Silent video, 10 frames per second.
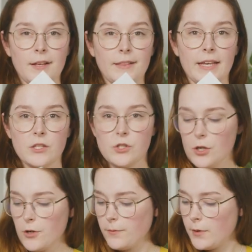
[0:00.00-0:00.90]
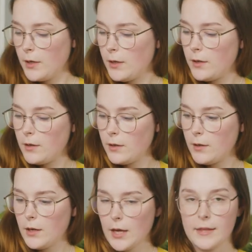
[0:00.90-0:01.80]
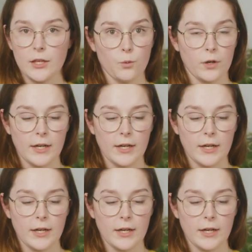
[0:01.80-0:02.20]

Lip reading: like so. And then you want